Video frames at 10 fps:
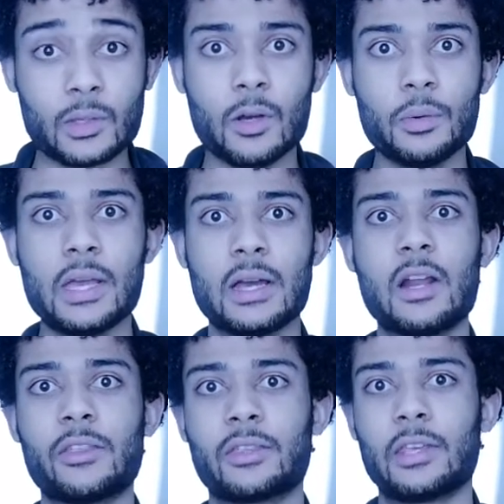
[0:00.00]
oh yeah,
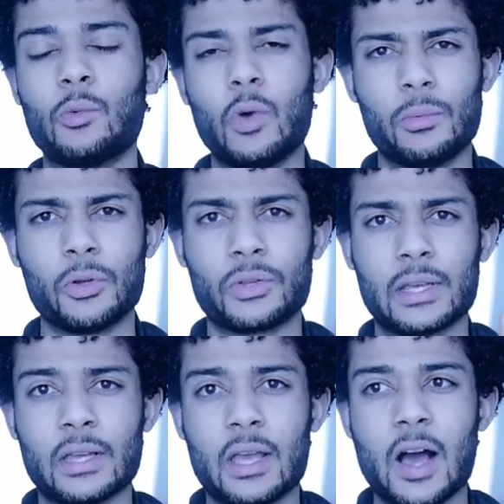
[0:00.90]
another thing, one more
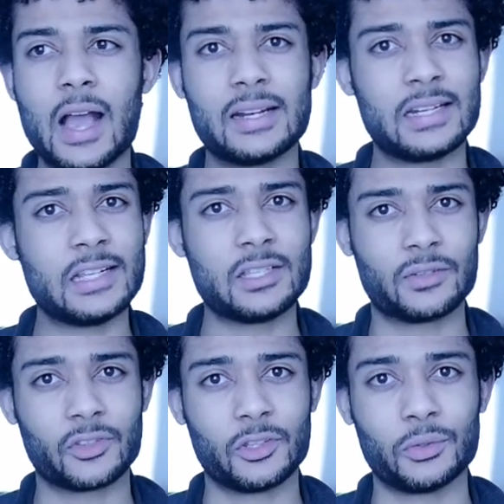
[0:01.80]
thing. I had an
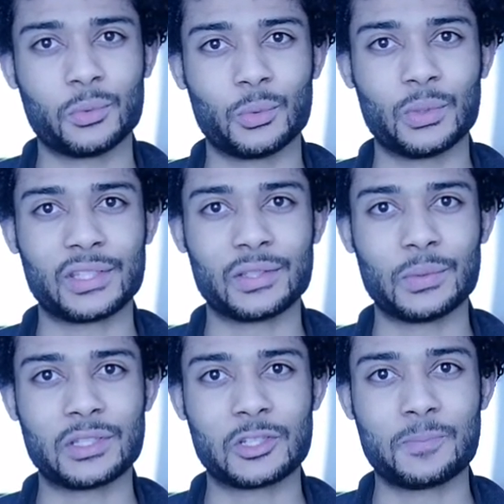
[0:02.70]
interview
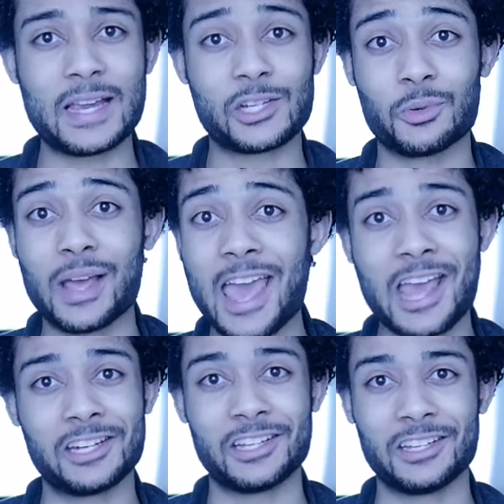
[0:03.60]
with Special
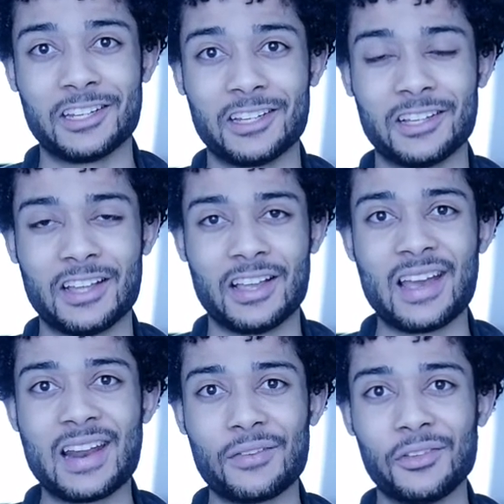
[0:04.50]
Head.
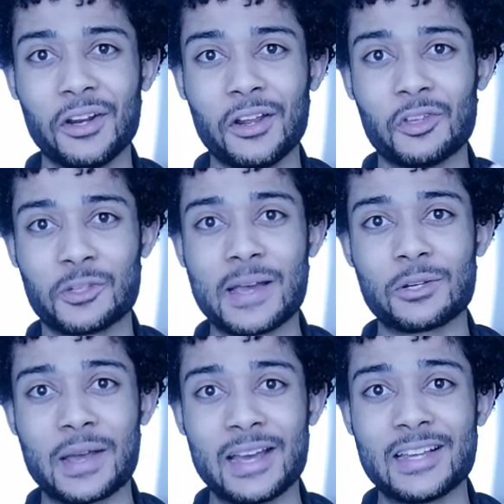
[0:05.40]
And now if you don't know who
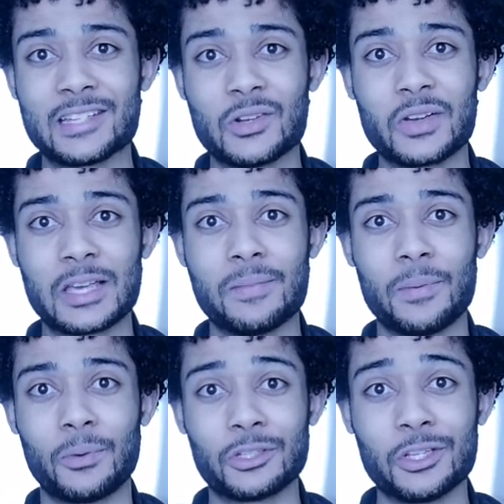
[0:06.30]
Special Head is, look him
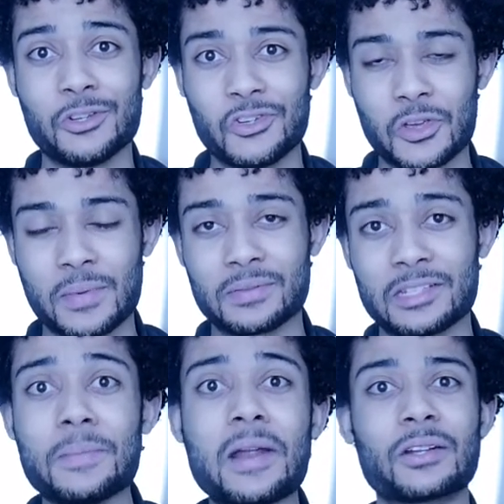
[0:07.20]
up on YouTube. He was
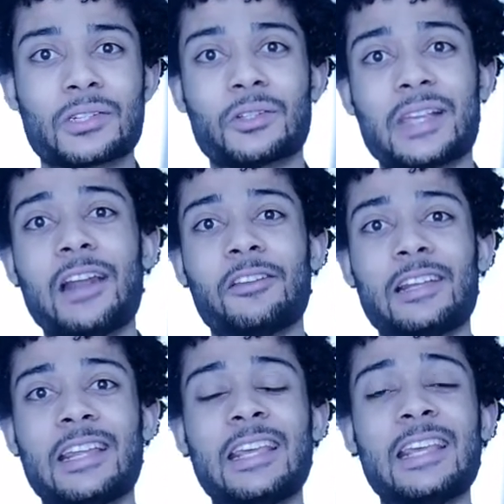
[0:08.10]
in America's Got Talent,
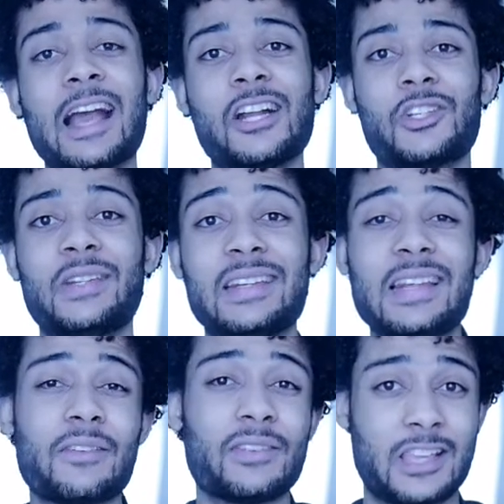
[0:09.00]
and he actually
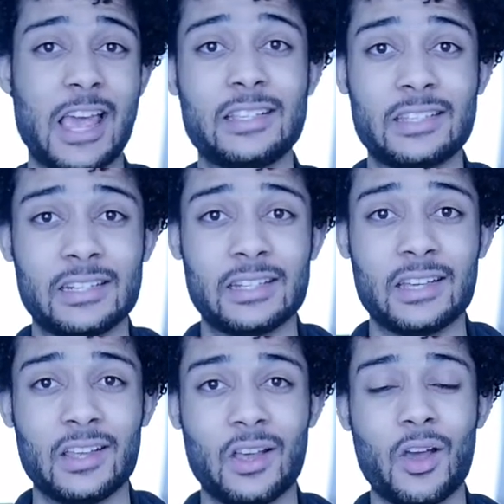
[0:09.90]
levitated
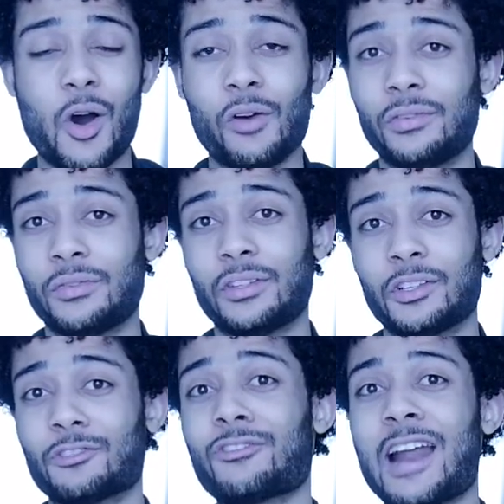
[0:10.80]
off of the
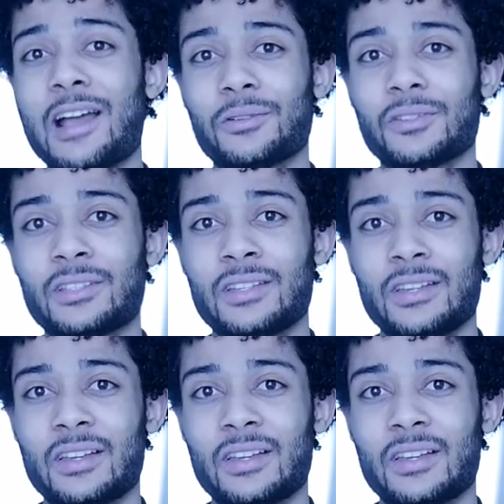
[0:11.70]
ground